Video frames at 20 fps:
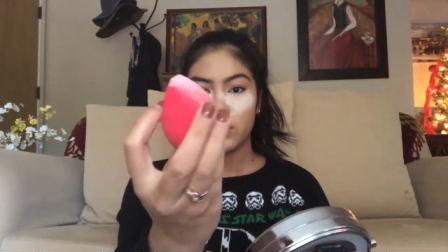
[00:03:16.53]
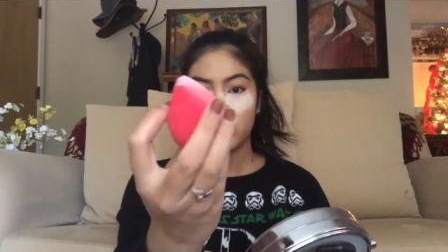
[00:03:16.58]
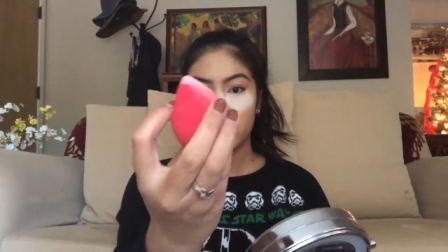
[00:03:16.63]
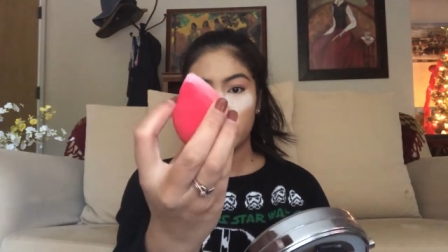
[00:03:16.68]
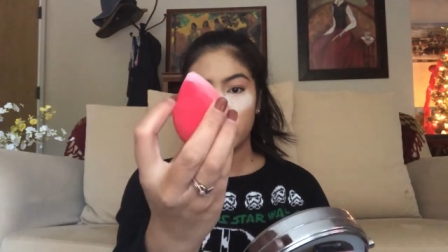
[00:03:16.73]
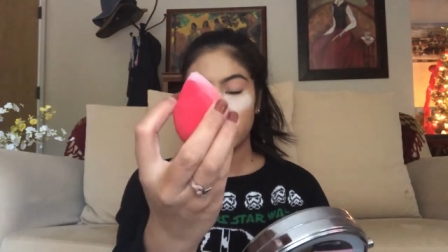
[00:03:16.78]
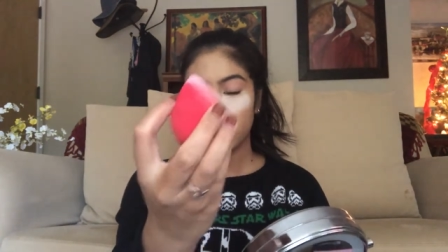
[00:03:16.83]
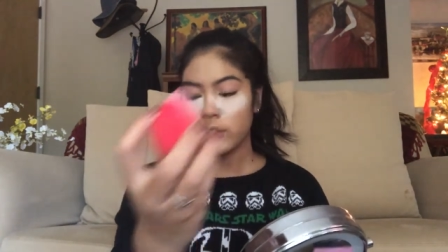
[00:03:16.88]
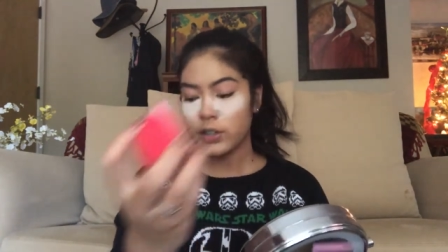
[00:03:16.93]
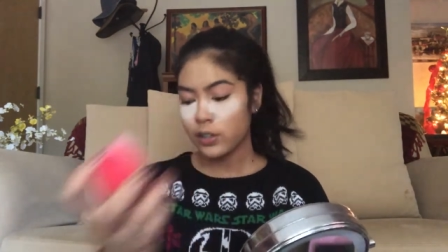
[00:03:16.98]
right
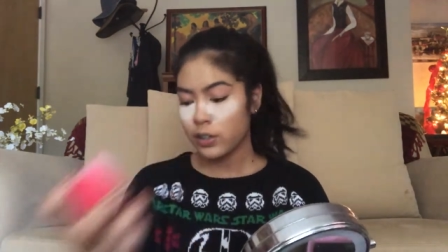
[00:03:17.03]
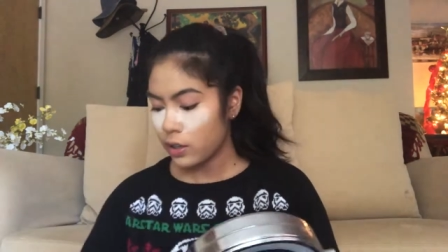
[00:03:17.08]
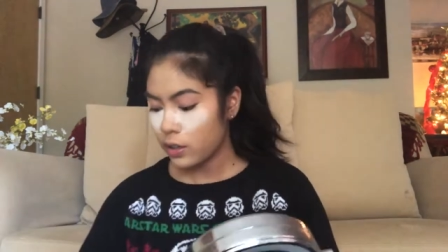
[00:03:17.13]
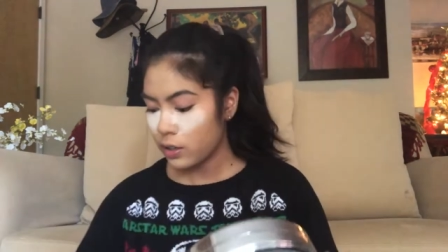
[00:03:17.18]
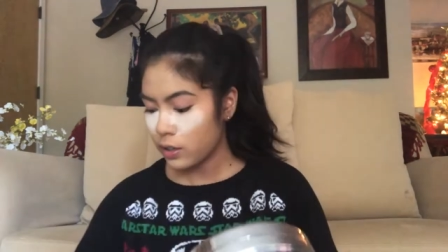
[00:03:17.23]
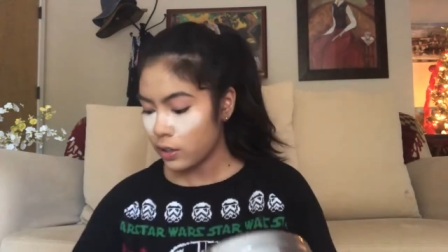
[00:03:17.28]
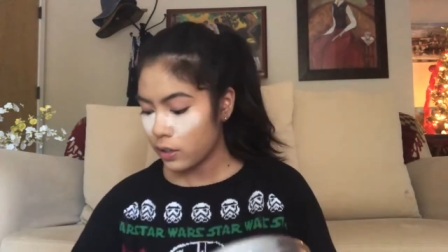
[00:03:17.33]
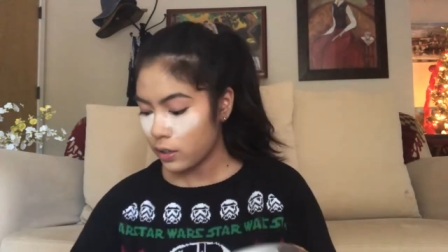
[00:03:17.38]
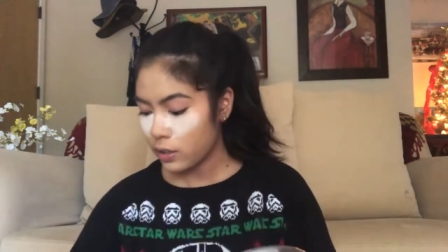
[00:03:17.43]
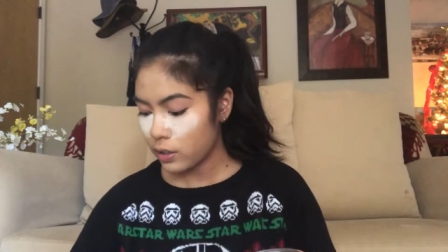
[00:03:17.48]
here.
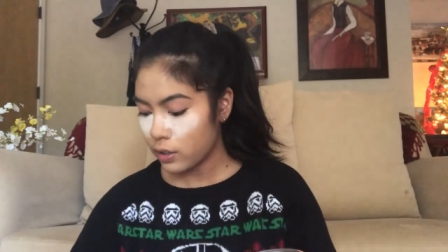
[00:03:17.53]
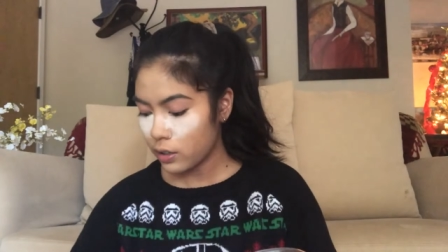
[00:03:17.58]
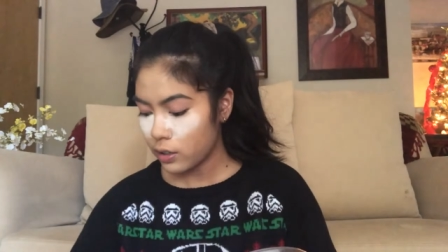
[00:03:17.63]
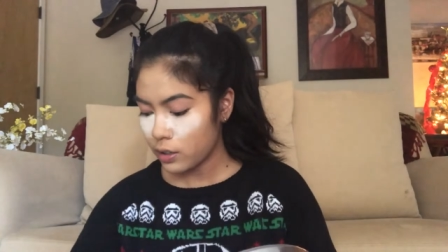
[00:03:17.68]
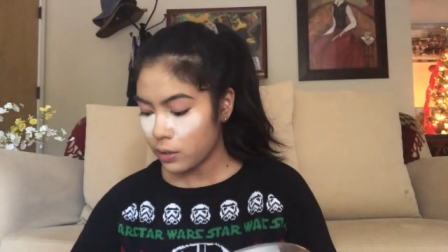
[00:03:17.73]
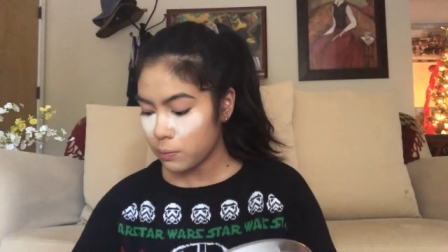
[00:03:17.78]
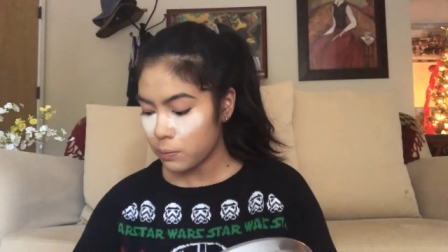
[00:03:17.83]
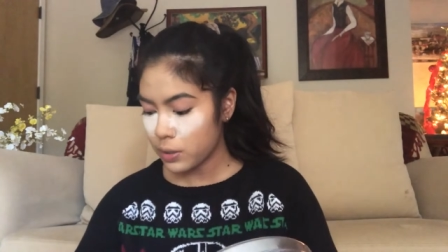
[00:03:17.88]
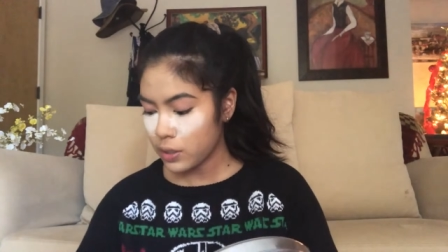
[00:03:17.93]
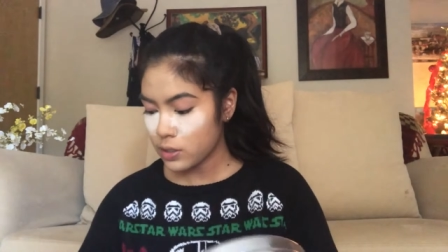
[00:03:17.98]

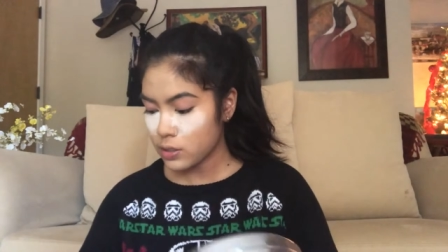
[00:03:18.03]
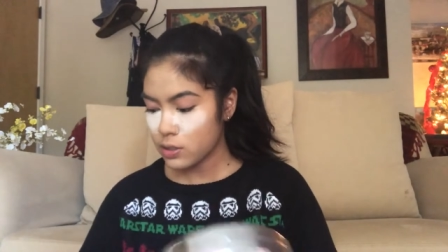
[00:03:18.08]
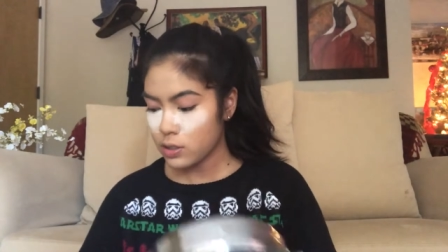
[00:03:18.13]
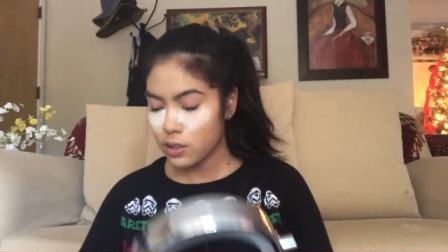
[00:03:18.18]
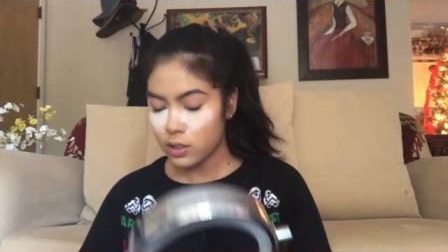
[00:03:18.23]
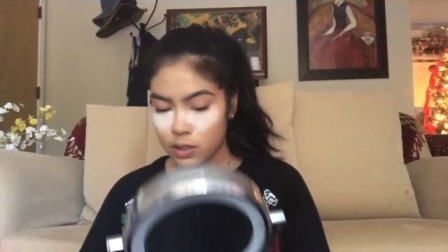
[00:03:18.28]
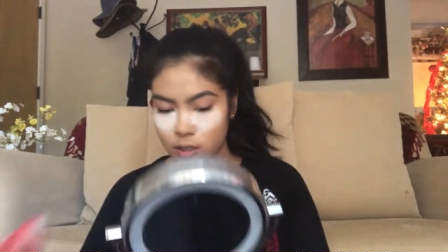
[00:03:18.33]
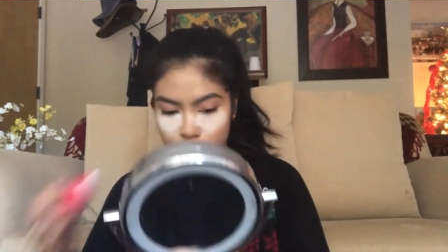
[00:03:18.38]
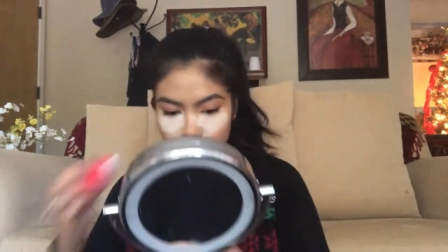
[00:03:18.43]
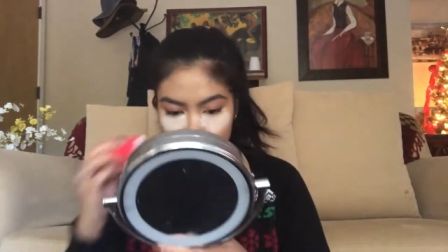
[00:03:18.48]
It makes
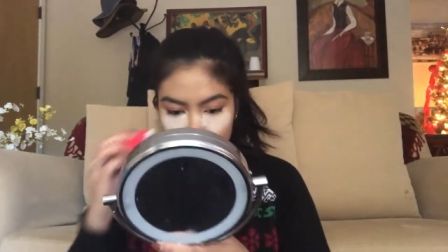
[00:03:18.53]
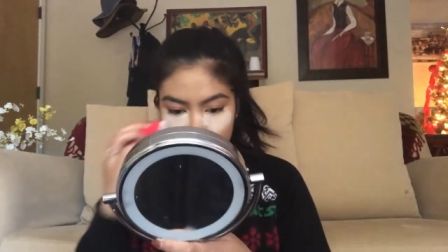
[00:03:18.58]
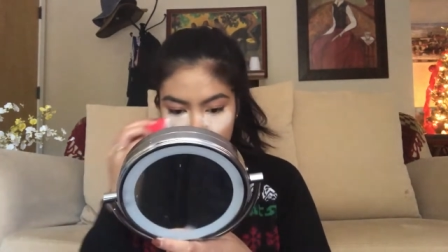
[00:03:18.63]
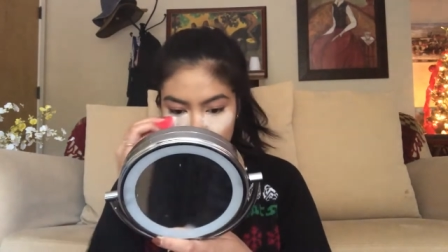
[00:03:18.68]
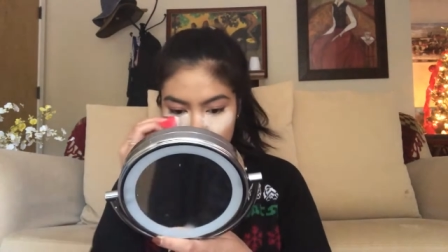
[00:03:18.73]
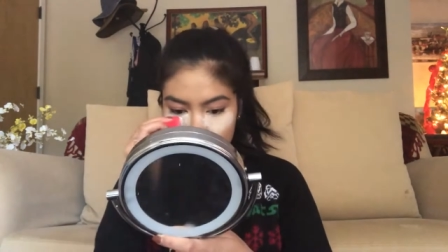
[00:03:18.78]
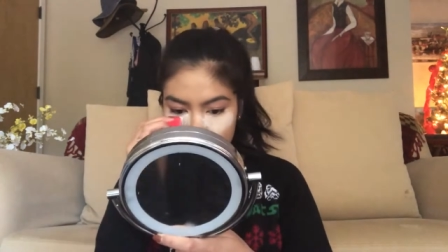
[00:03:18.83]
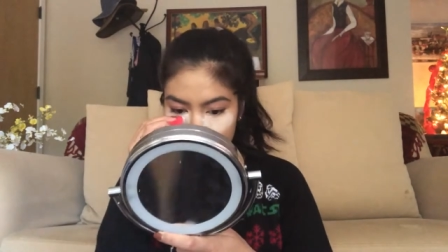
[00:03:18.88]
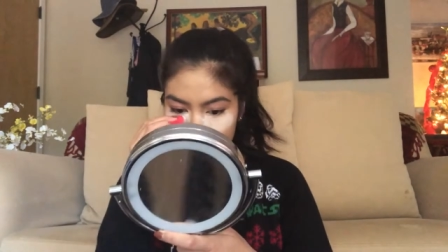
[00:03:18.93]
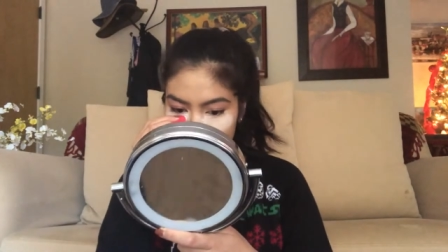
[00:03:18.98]
it
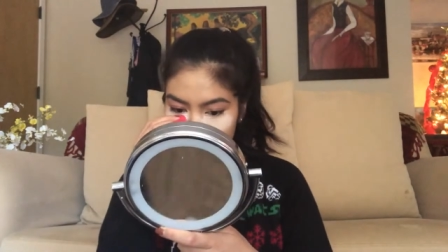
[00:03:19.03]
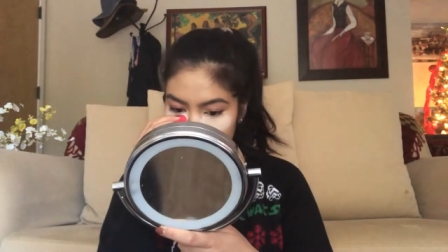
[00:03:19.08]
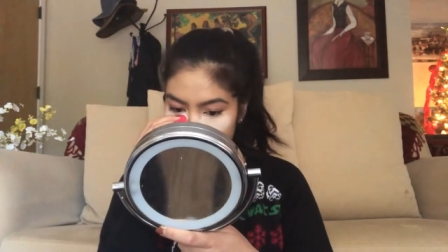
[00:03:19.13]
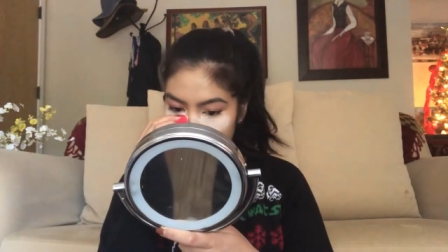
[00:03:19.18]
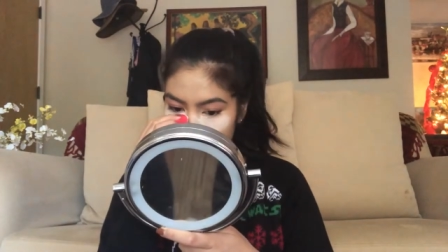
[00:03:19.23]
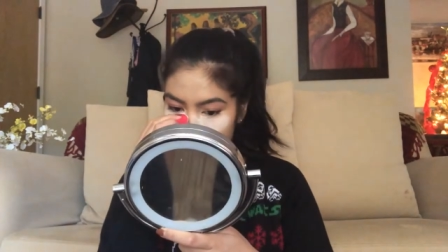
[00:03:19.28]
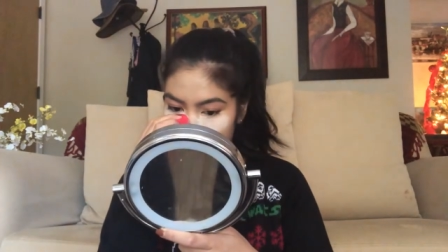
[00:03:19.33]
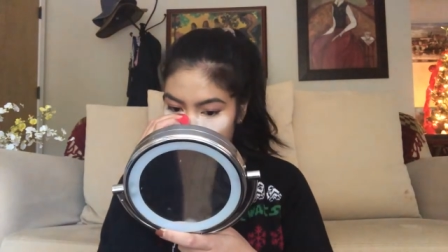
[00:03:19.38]
easier to